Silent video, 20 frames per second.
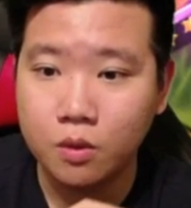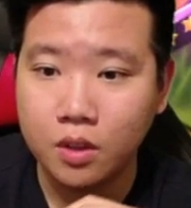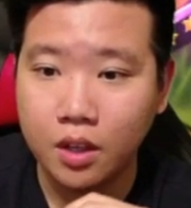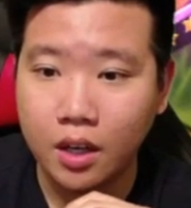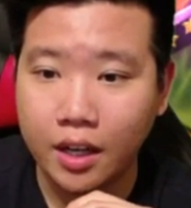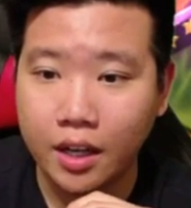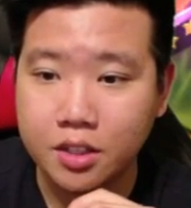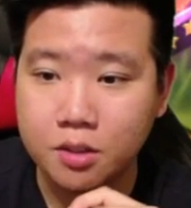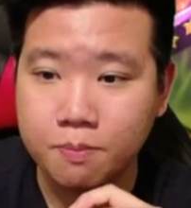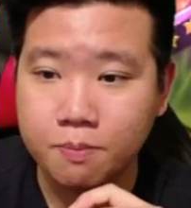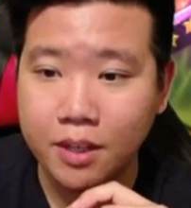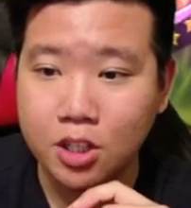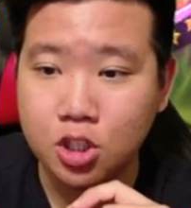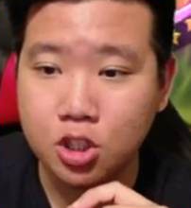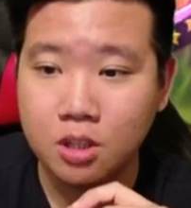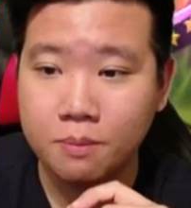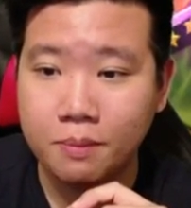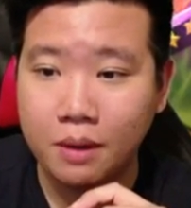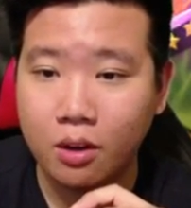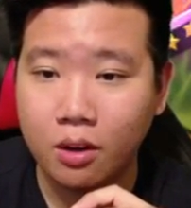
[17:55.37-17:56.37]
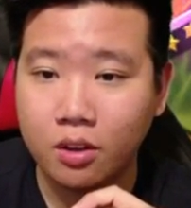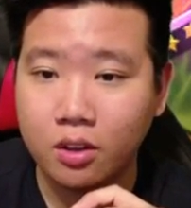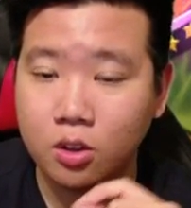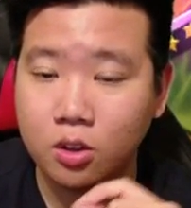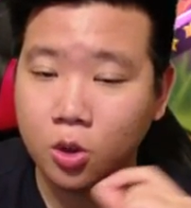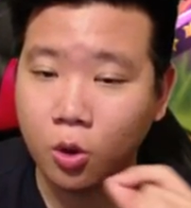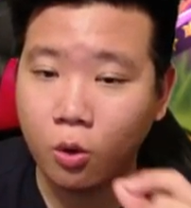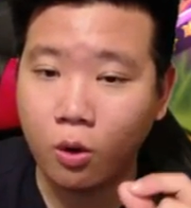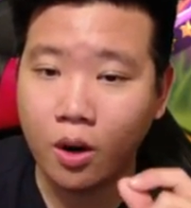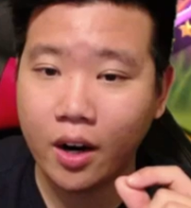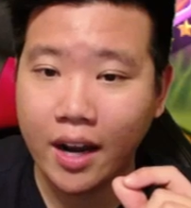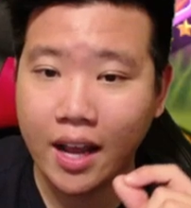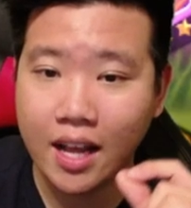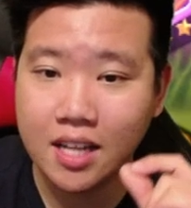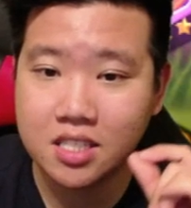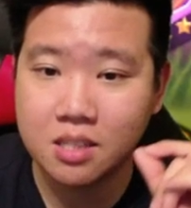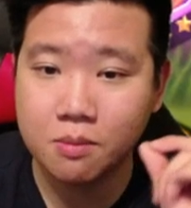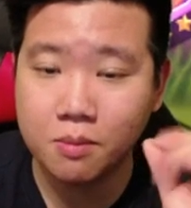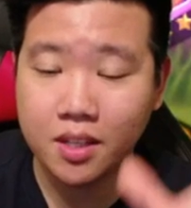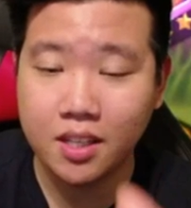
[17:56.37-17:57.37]
I mentioned about Lohar has
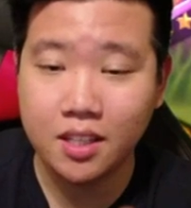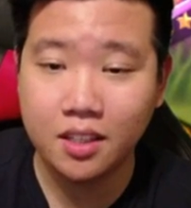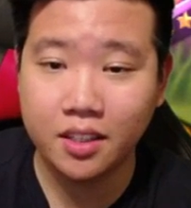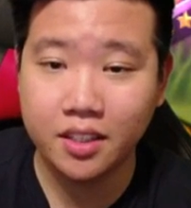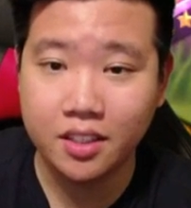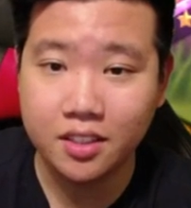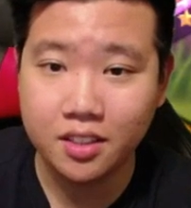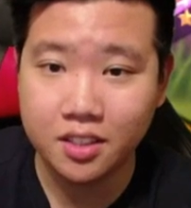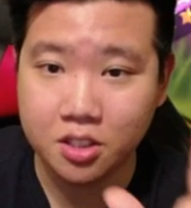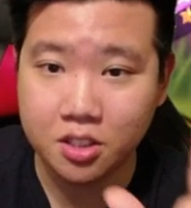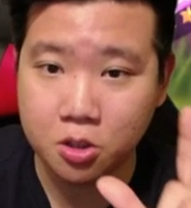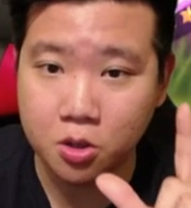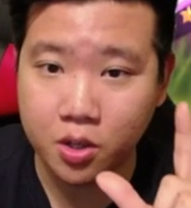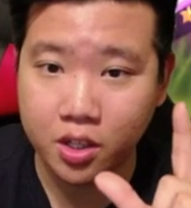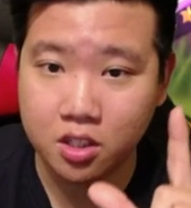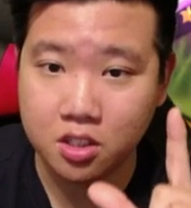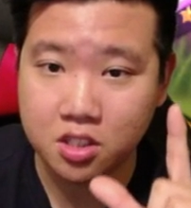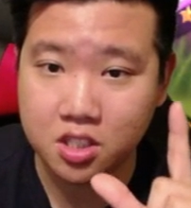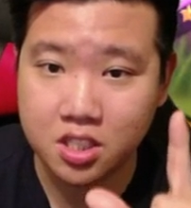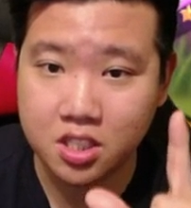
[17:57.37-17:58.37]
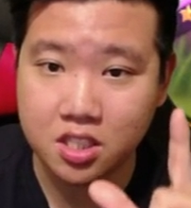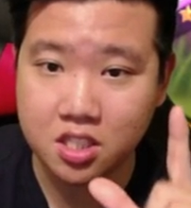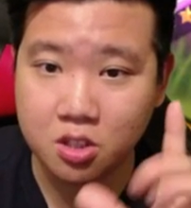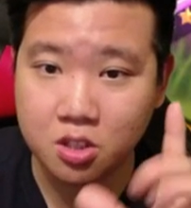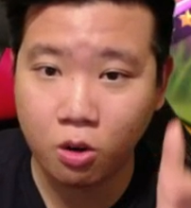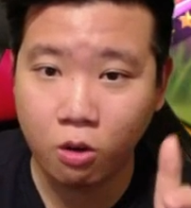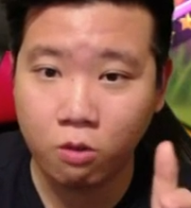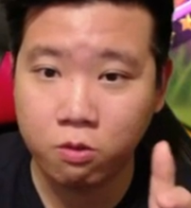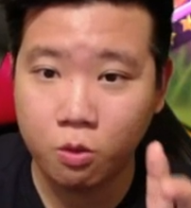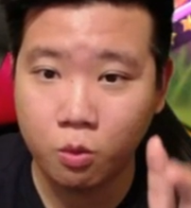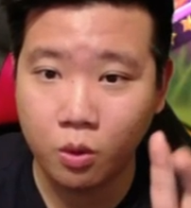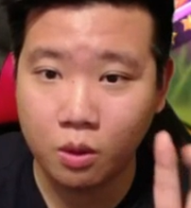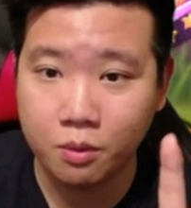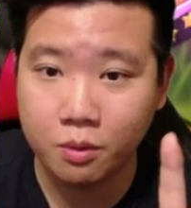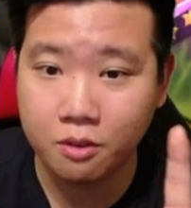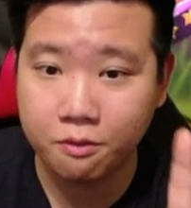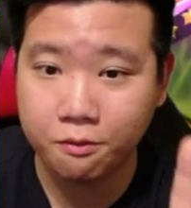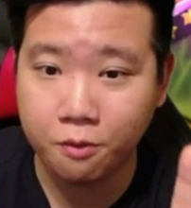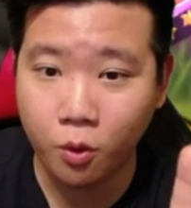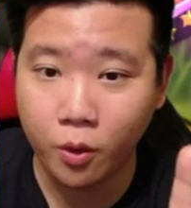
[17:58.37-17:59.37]
some healing, and you can see this
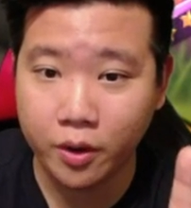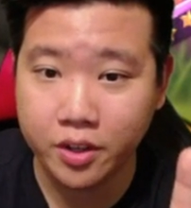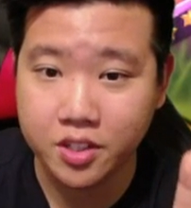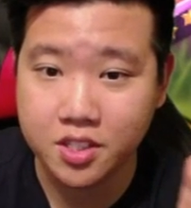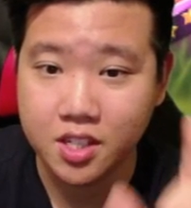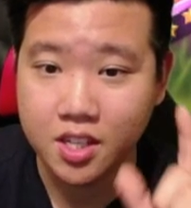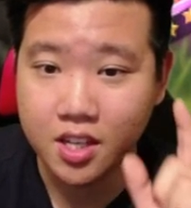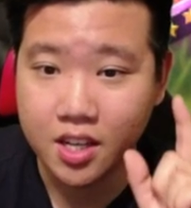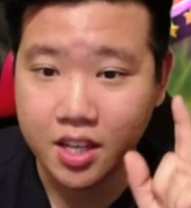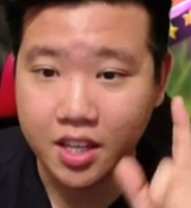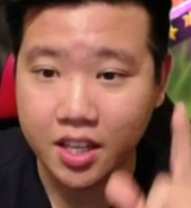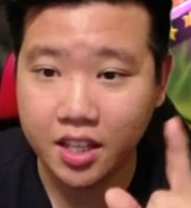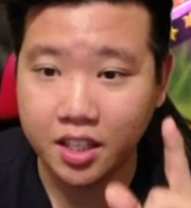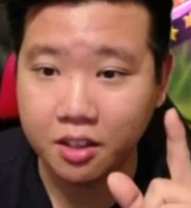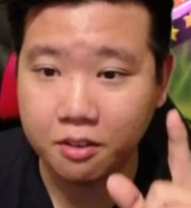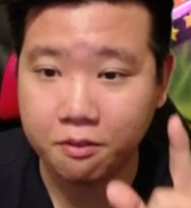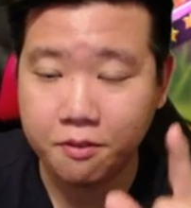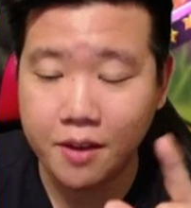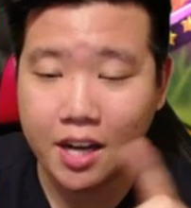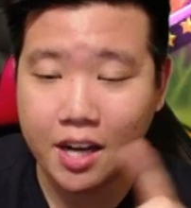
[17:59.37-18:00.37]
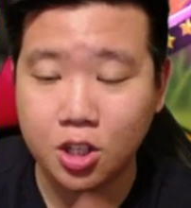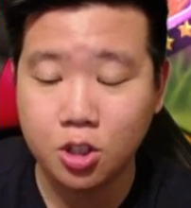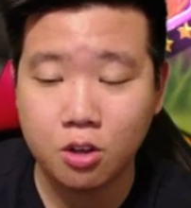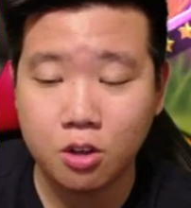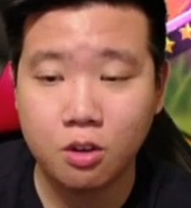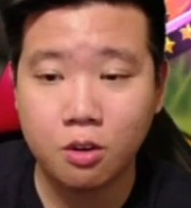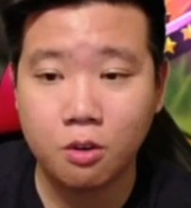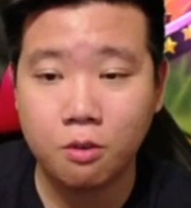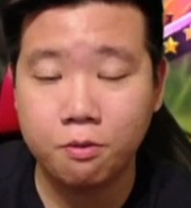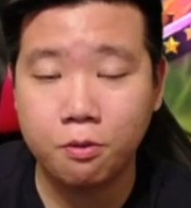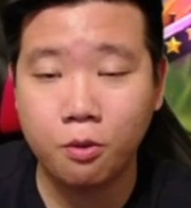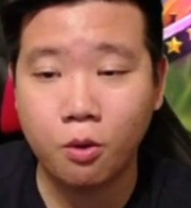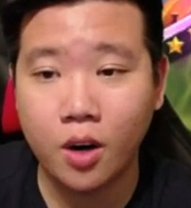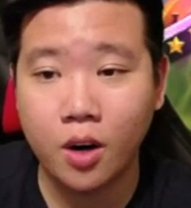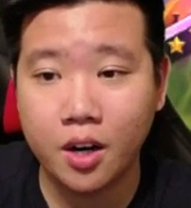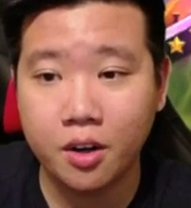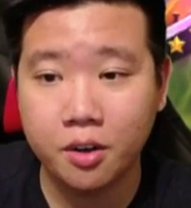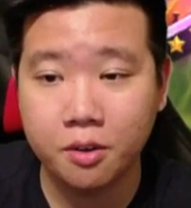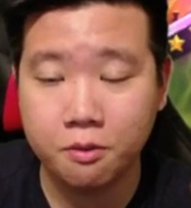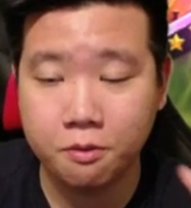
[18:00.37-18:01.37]
overwhelming force. Healing factor of
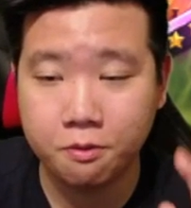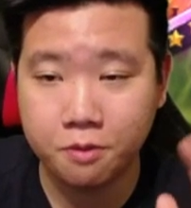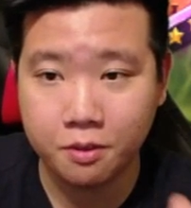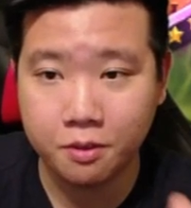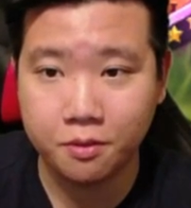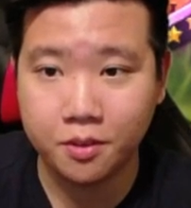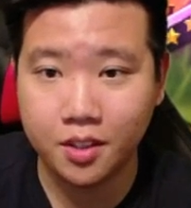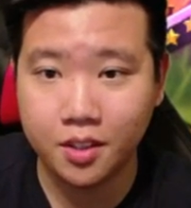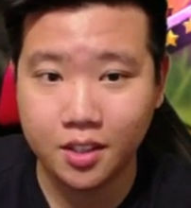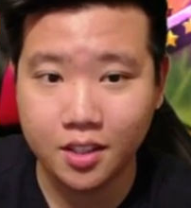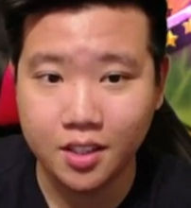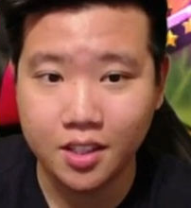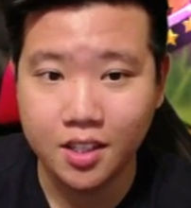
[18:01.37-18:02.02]
450.